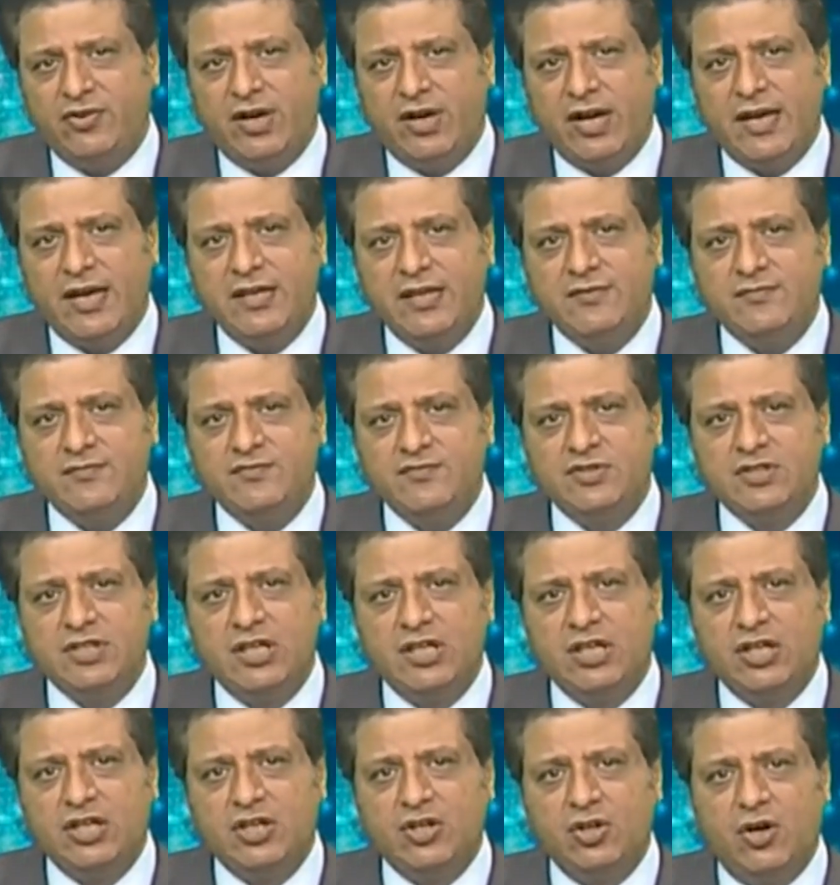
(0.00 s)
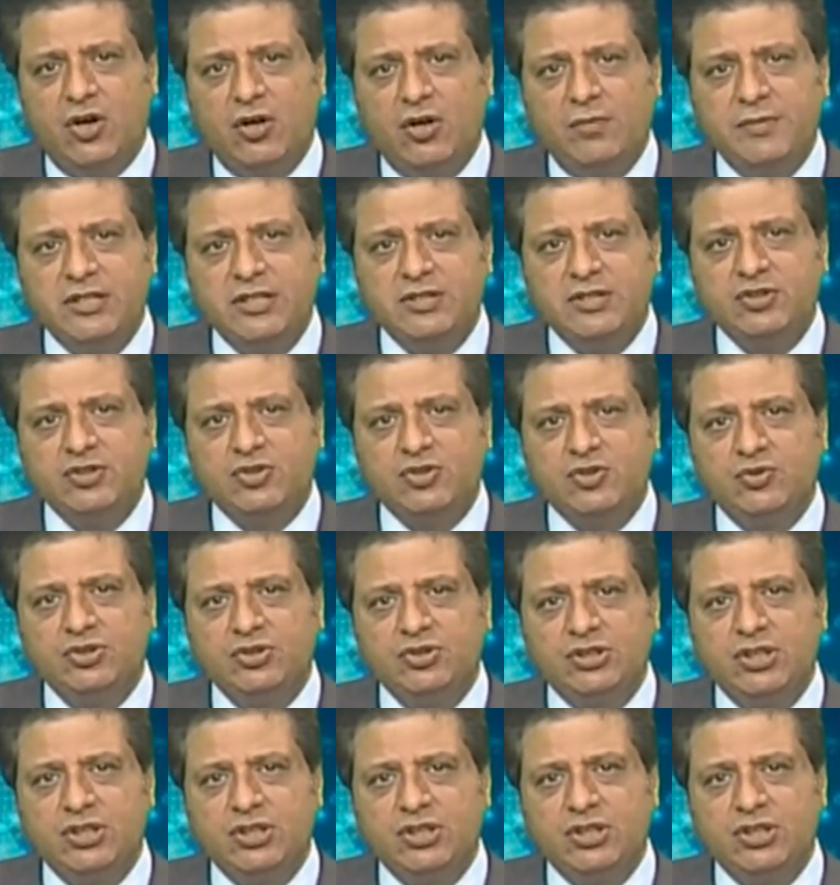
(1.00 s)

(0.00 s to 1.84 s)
it drives economic,